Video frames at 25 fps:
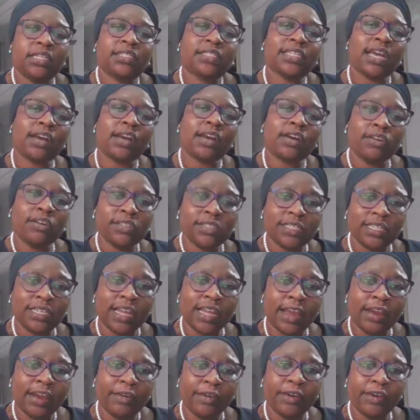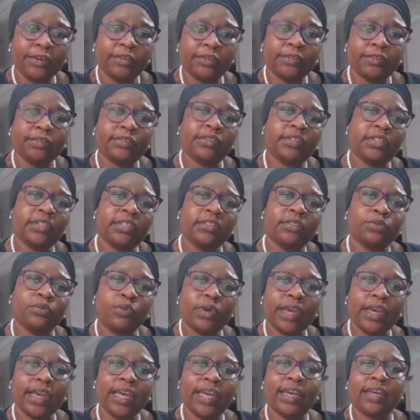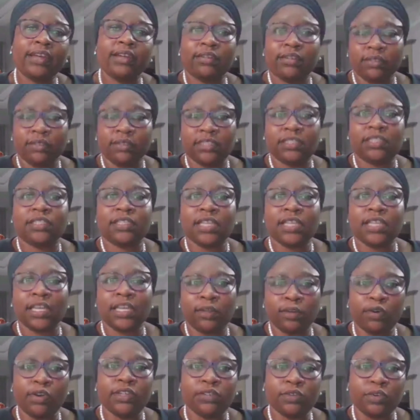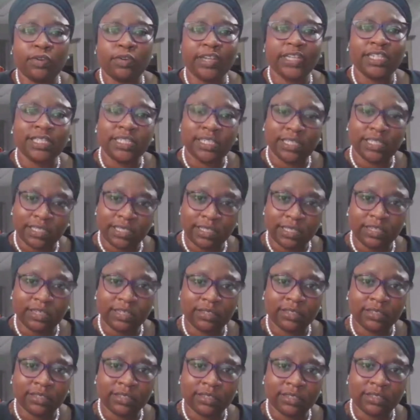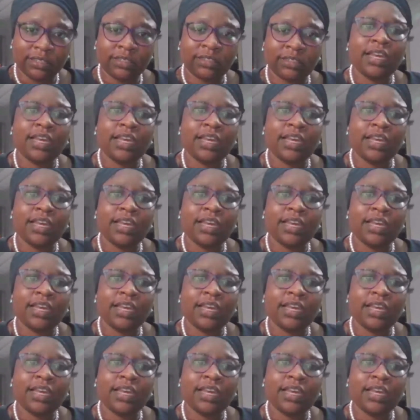The second scenario is where the settlor is already deceased